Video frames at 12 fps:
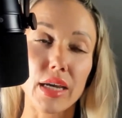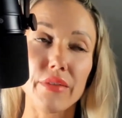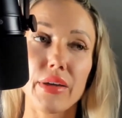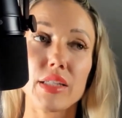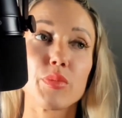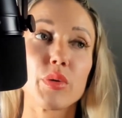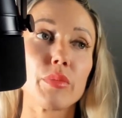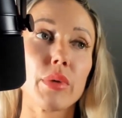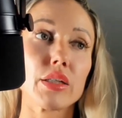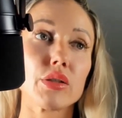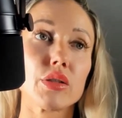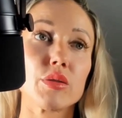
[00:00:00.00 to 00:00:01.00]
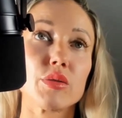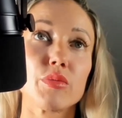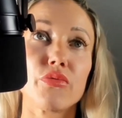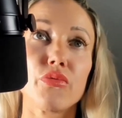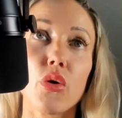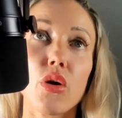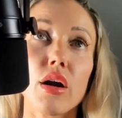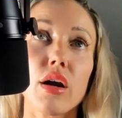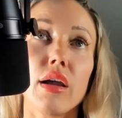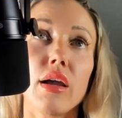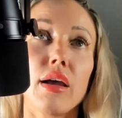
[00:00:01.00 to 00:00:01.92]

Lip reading: I've had spring mattresses before,